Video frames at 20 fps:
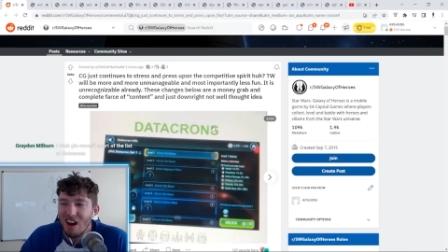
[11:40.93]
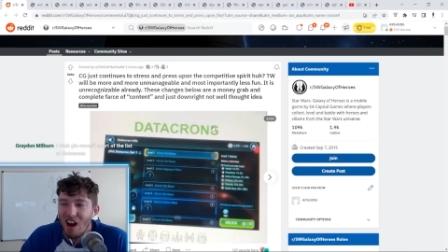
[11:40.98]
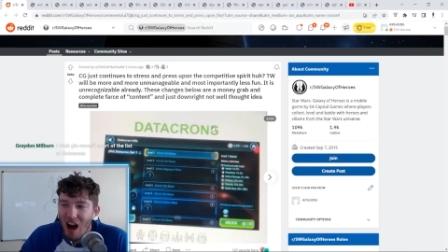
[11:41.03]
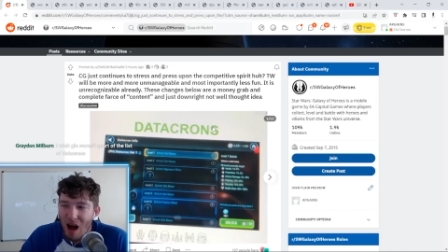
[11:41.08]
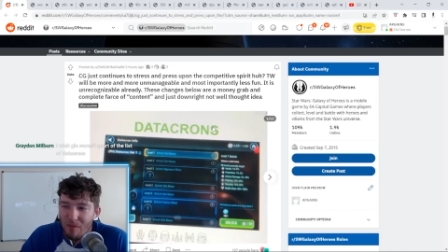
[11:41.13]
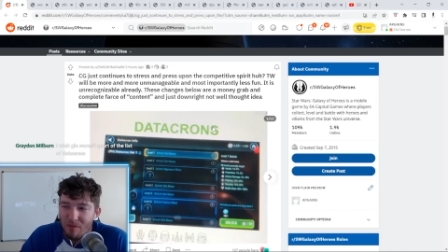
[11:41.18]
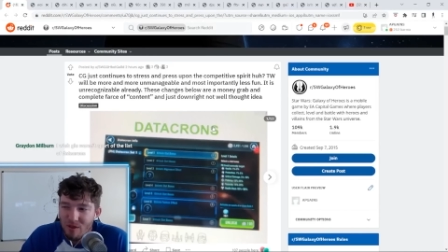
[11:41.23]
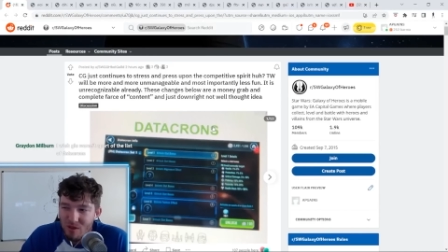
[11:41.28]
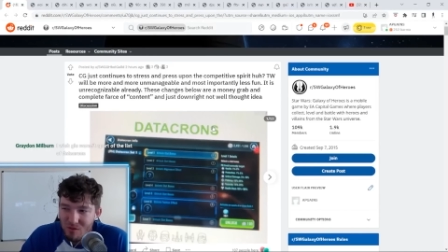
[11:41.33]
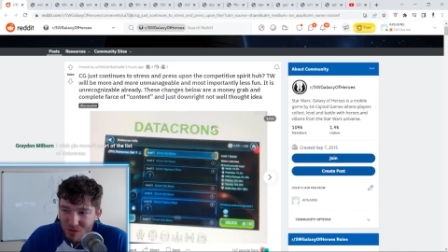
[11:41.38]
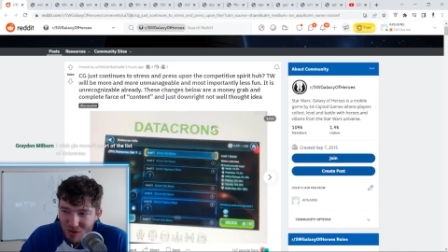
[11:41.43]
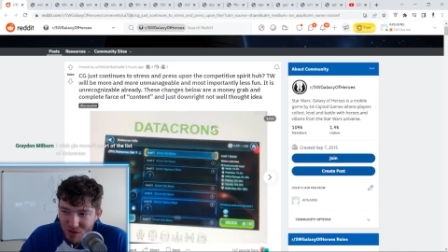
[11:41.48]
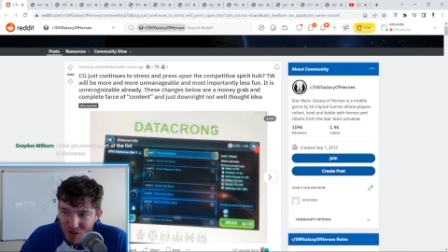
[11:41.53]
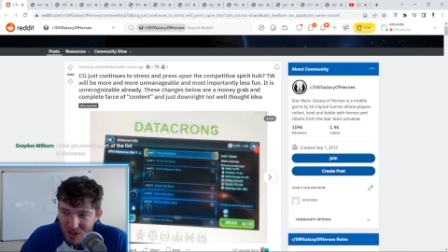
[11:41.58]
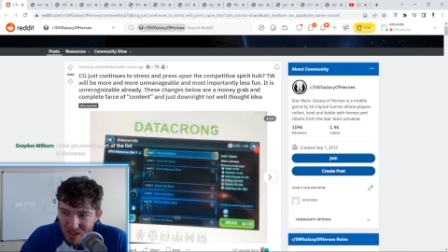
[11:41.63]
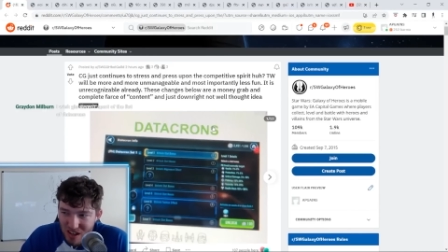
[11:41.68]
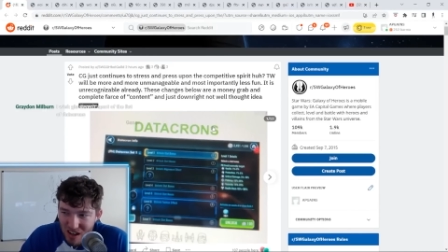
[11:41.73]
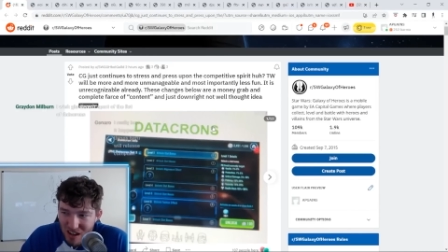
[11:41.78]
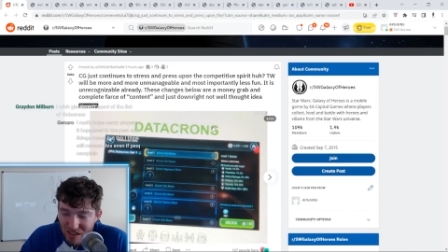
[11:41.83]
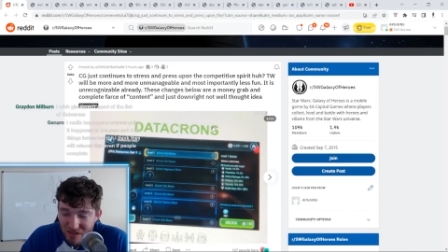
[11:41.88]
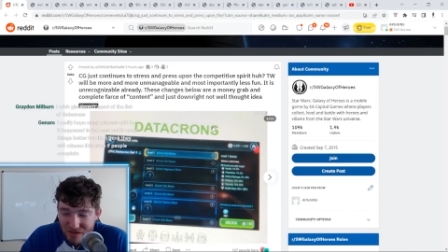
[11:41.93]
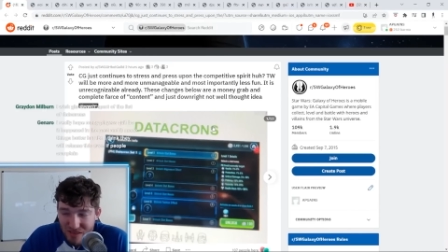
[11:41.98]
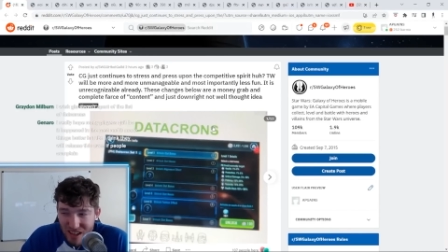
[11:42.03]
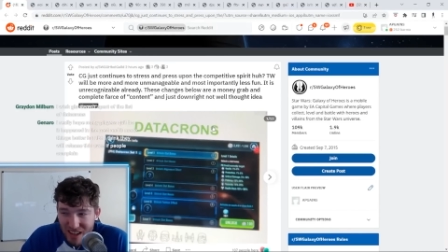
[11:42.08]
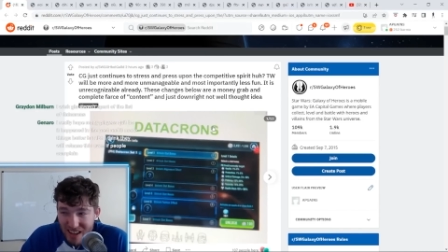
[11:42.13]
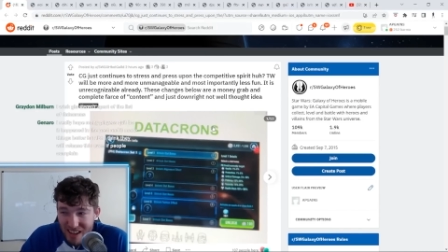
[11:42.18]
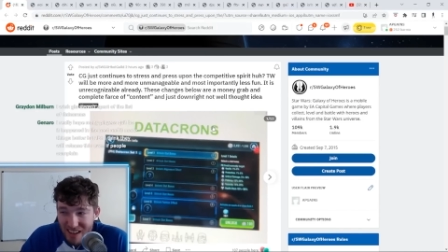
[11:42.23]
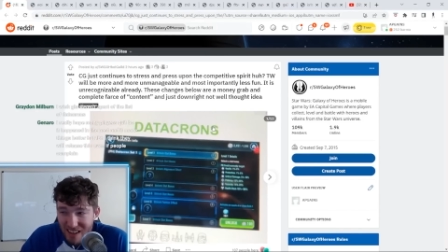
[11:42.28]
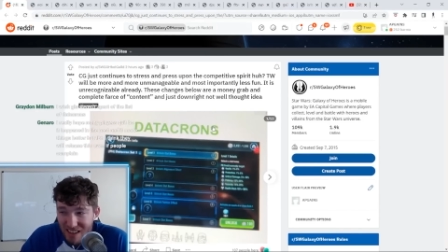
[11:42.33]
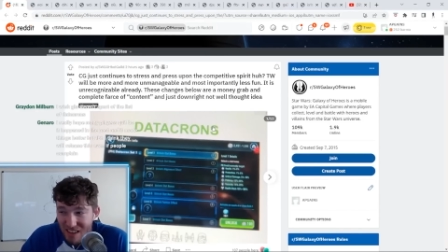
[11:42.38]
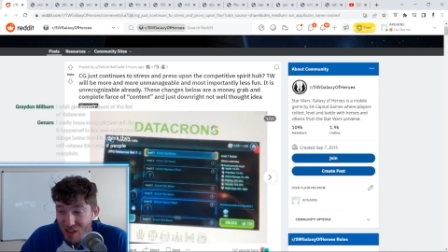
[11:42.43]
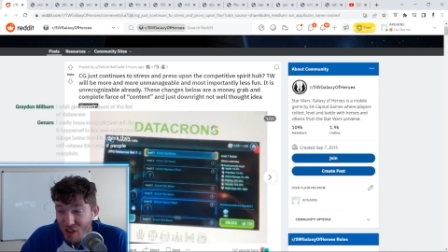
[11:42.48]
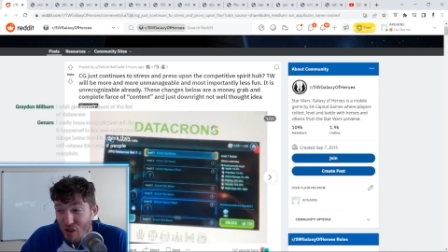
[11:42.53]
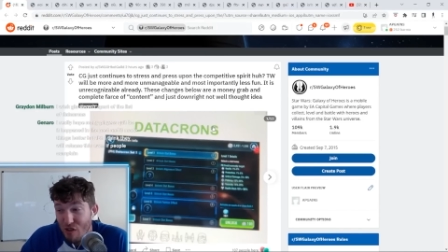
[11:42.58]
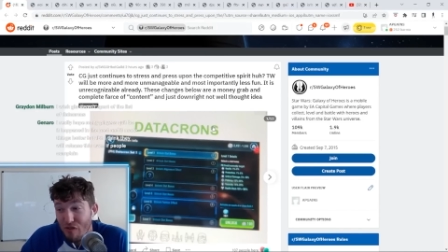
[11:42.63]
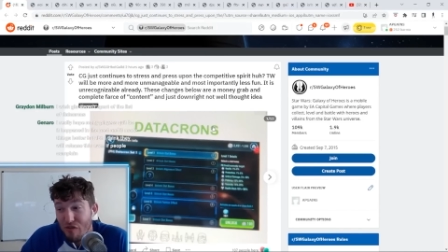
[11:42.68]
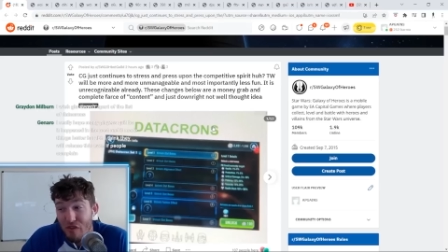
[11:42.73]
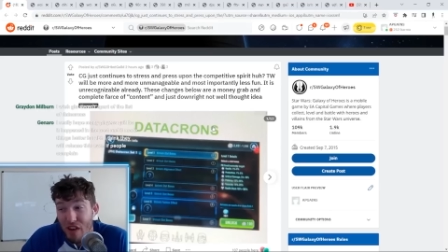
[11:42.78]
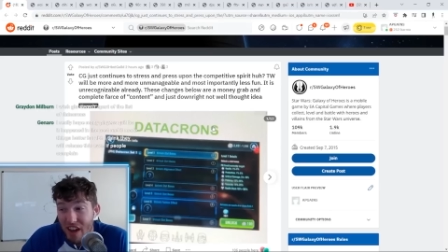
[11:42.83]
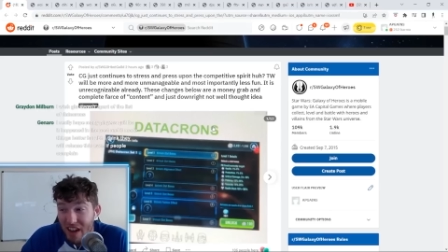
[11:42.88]
optimal stuff like they're
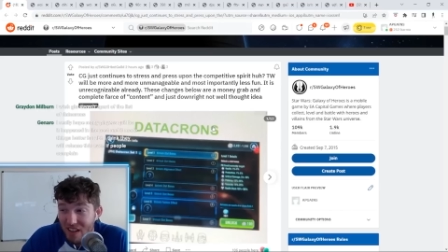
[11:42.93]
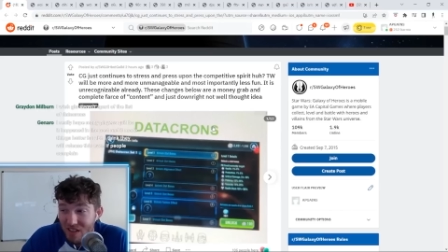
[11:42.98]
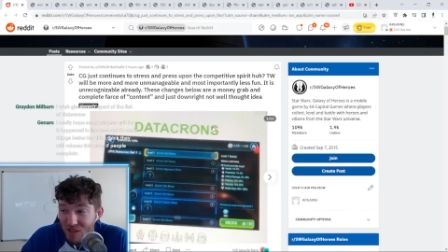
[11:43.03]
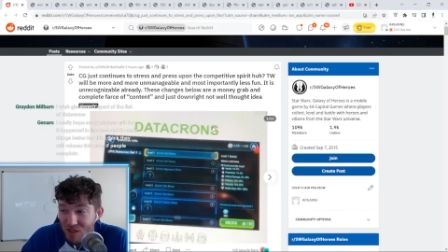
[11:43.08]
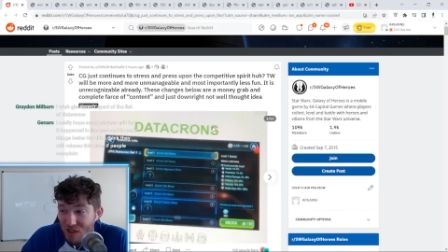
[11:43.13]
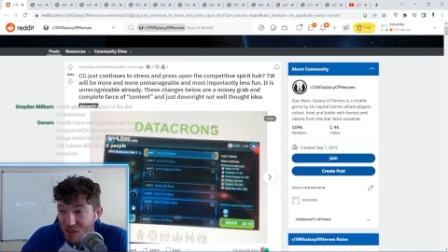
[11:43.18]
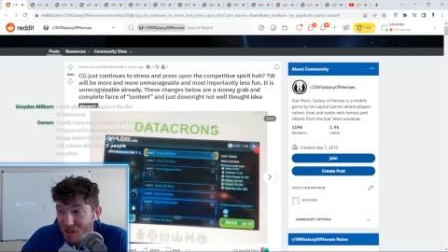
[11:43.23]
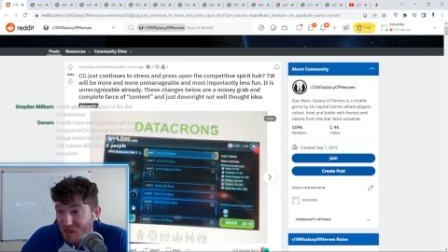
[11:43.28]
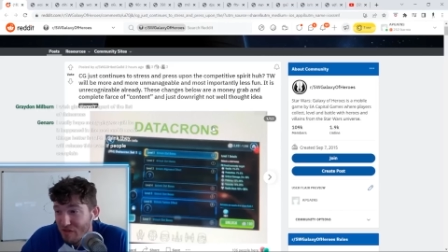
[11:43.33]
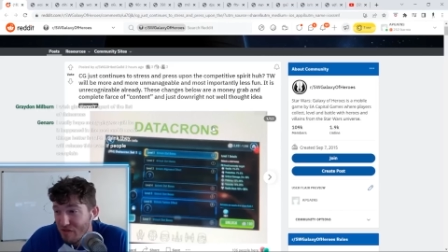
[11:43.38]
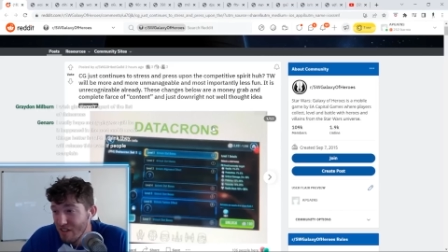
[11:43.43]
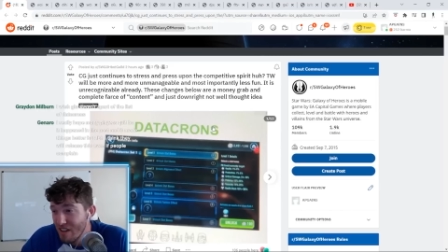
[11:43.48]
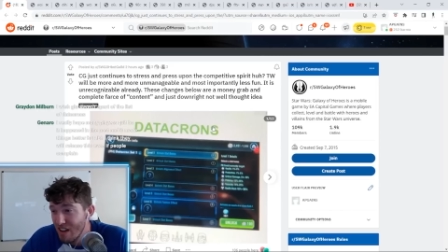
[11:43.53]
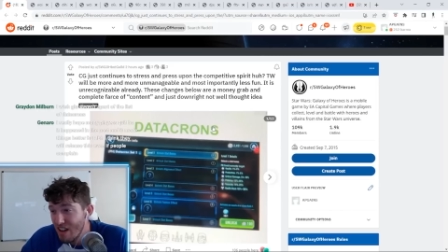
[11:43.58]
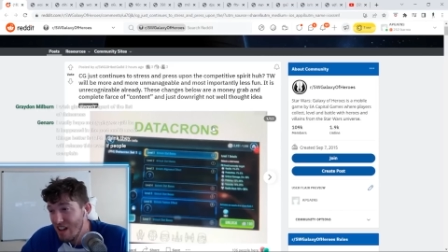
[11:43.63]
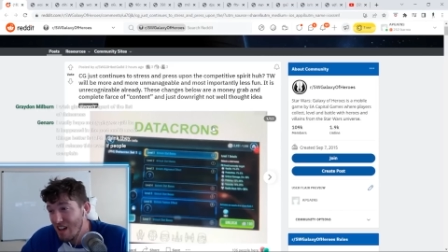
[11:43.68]
fans of